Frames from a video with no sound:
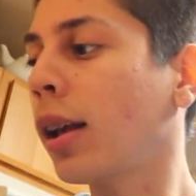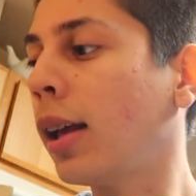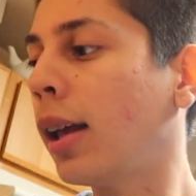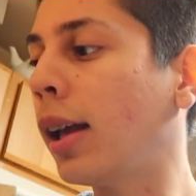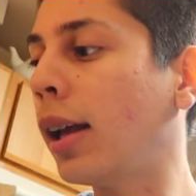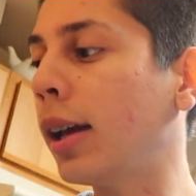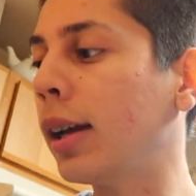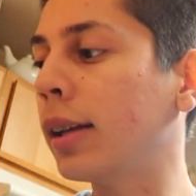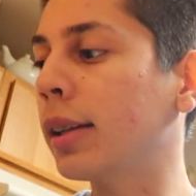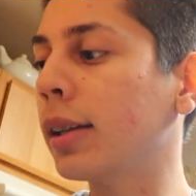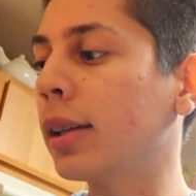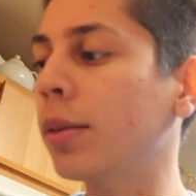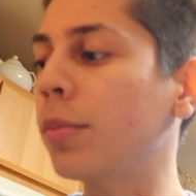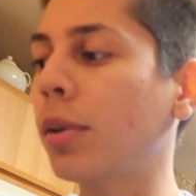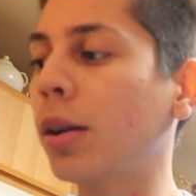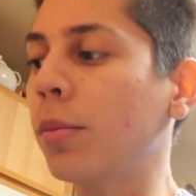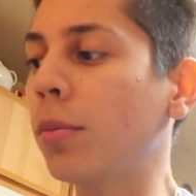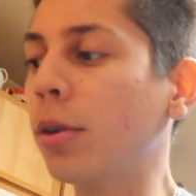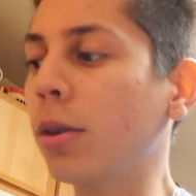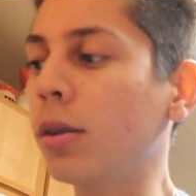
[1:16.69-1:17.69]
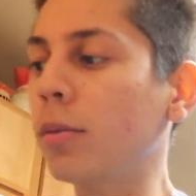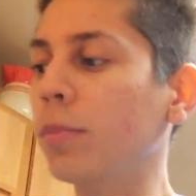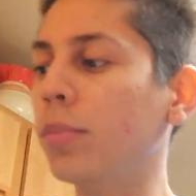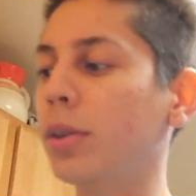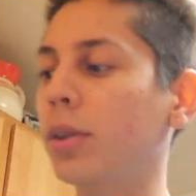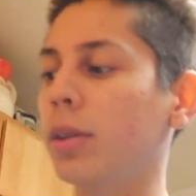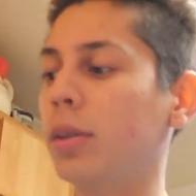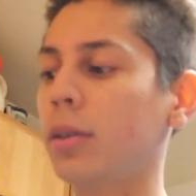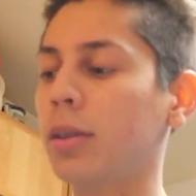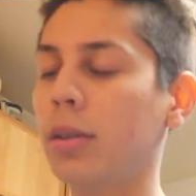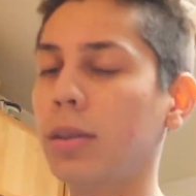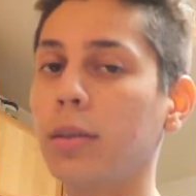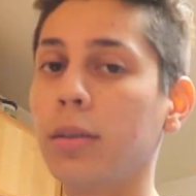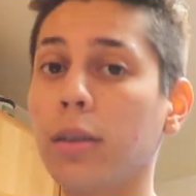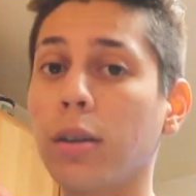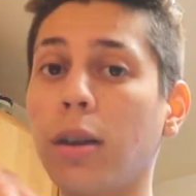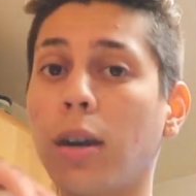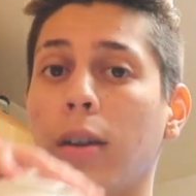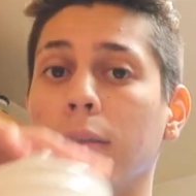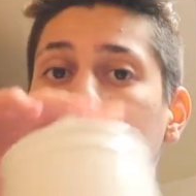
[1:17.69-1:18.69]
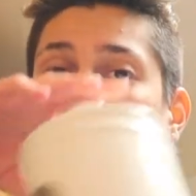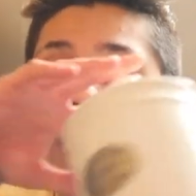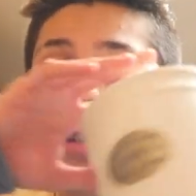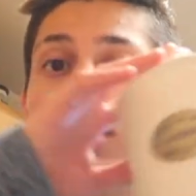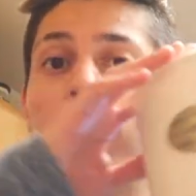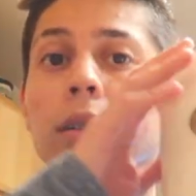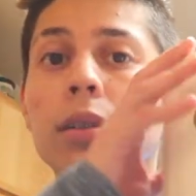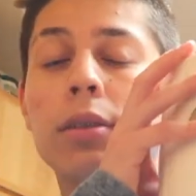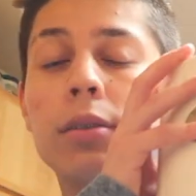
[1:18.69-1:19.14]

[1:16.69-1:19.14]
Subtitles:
And then my mom put coffee